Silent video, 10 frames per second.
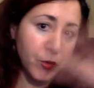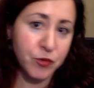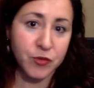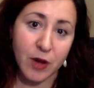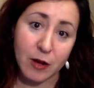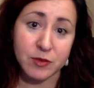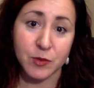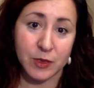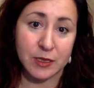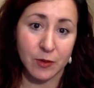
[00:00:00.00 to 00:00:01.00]
poof, out
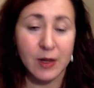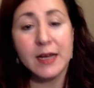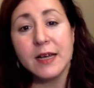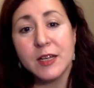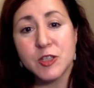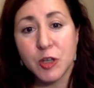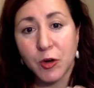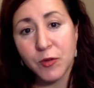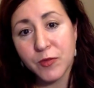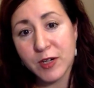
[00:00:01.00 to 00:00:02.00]
the window.
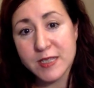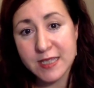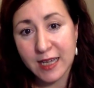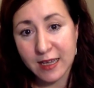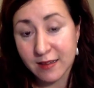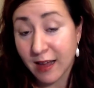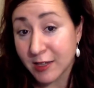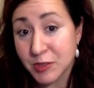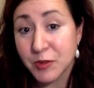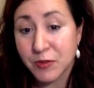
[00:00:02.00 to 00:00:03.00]
So first thing,
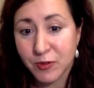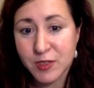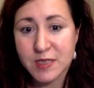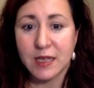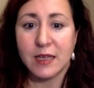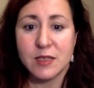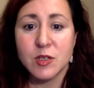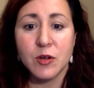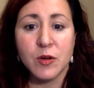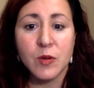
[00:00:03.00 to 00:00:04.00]
I do it first thing.
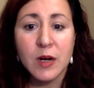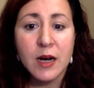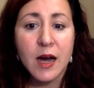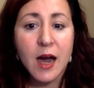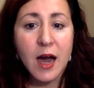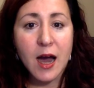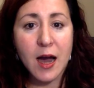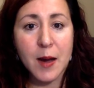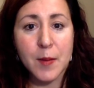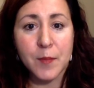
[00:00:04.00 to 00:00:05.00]
So
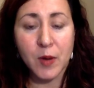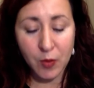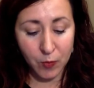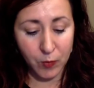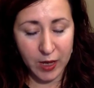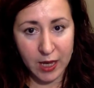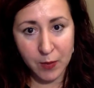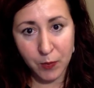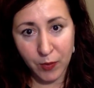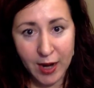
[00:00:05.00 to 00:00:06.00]

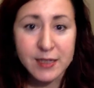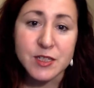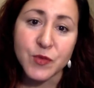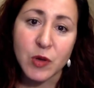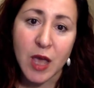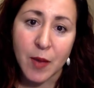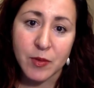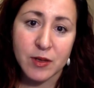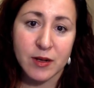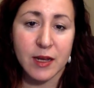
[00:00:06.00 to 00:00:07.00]
we practice
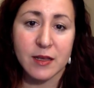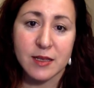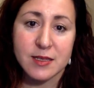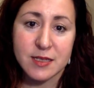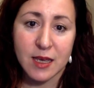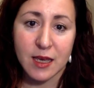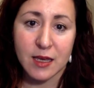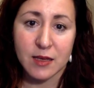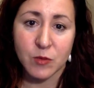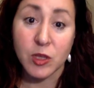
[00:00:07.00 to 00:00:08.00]
vocabulary. Let's
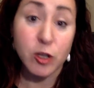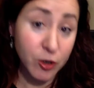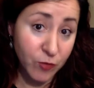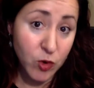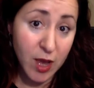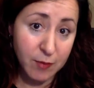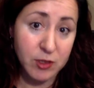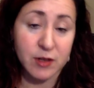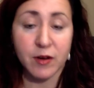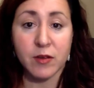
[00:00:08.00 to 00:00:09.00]
say we learn
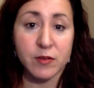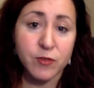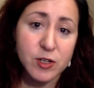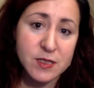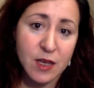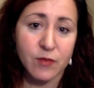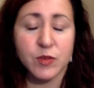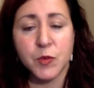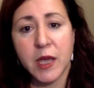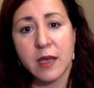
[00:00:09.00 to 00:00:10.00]
vocabulary on the first day
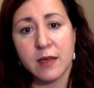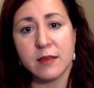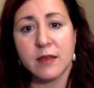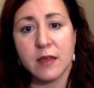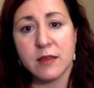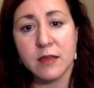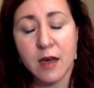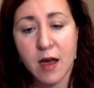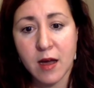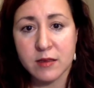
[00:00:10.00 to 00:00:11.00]
of the week, and
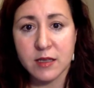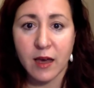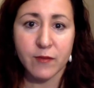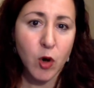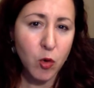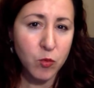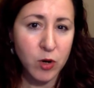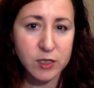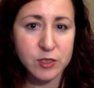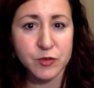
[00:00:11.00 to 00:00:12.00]
then they have
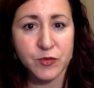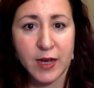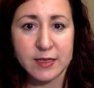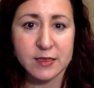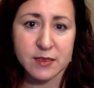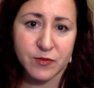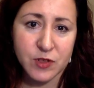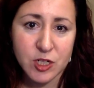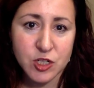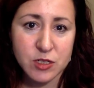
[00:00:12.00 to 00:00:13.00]
homework to find the
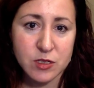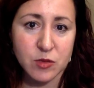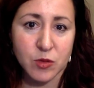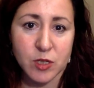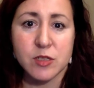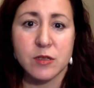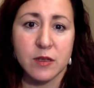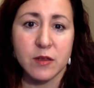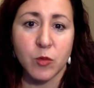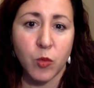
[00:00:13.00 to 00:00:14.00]
definitions or
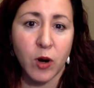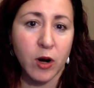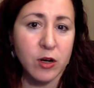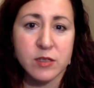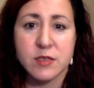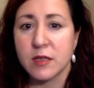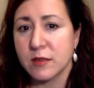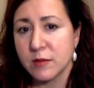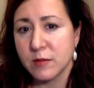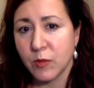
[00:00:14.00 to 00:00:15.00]
in their words
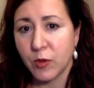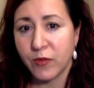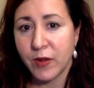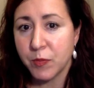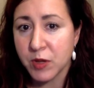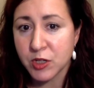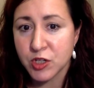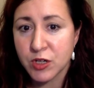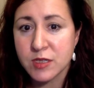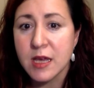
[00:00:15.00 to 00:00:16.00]
or find
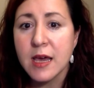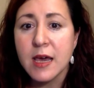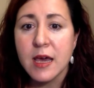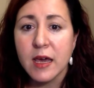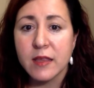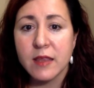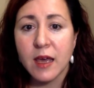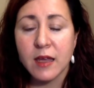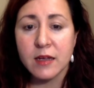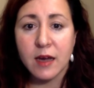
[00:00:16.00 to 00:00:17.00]
pictures. And
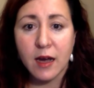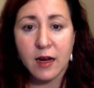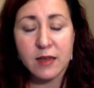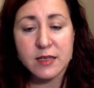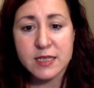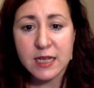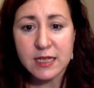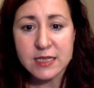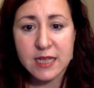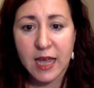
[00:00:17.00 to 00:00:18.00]
then the
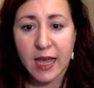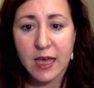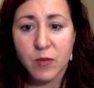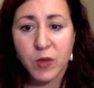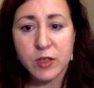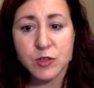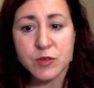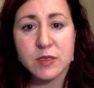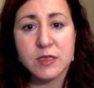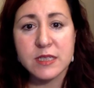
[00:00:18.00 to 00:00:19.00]
second day, we can
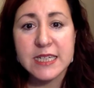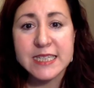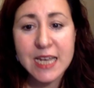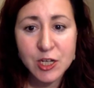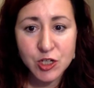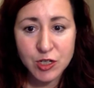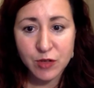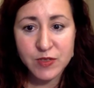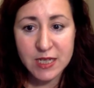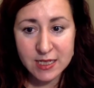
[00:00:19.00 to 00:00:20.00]
do dictation
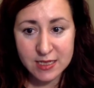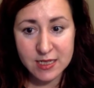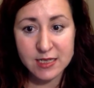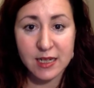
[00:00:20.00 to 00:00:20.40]
of sentences